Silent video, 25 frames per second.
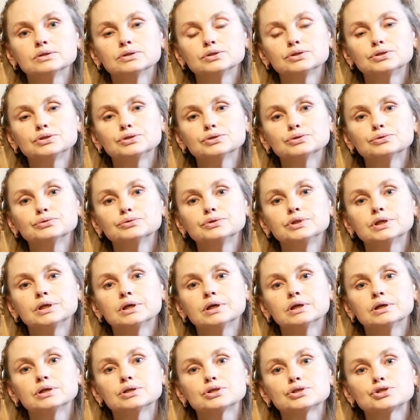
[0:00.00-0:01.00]
So
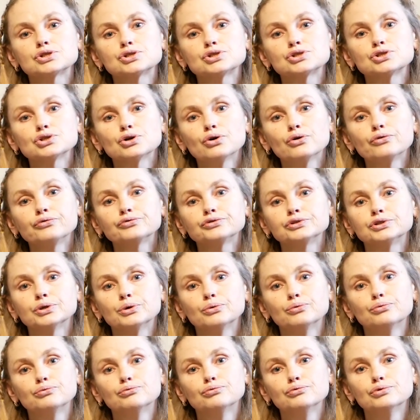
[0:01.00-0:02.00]
the soft
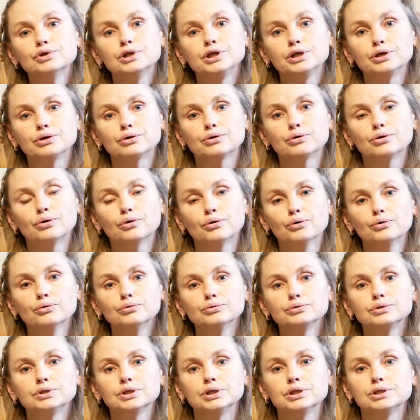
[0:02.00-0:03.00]
woolly
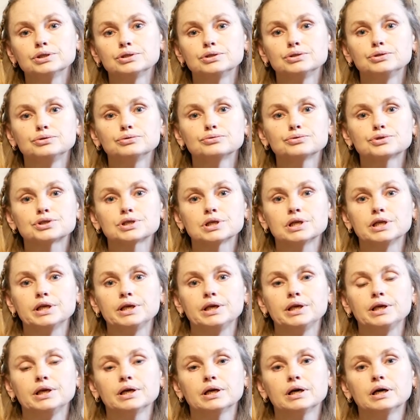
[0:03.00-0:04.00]
coat is
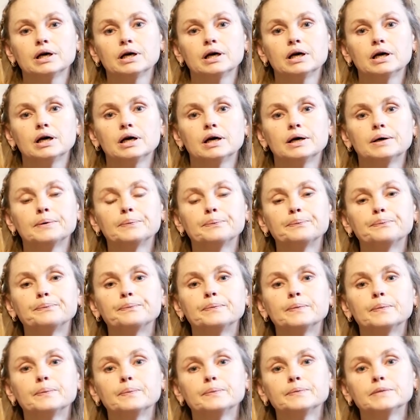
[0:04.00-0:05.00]
usually
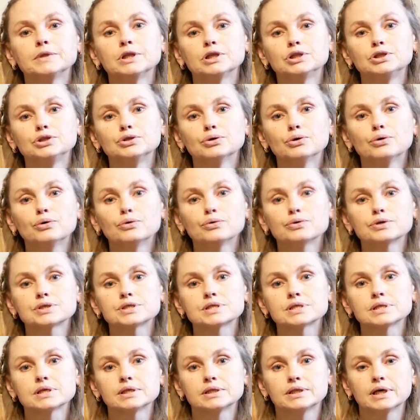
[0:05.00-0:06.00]
the
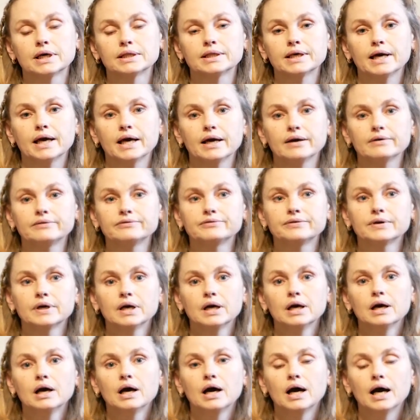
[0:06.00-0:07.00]
dogs that have
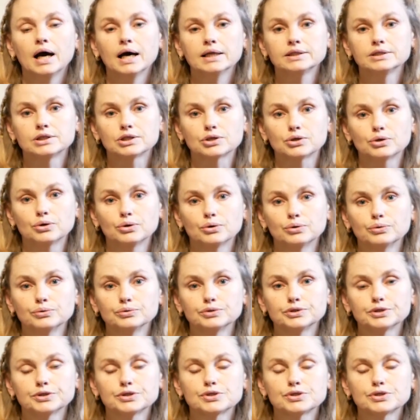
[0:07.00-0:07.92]
undercoat.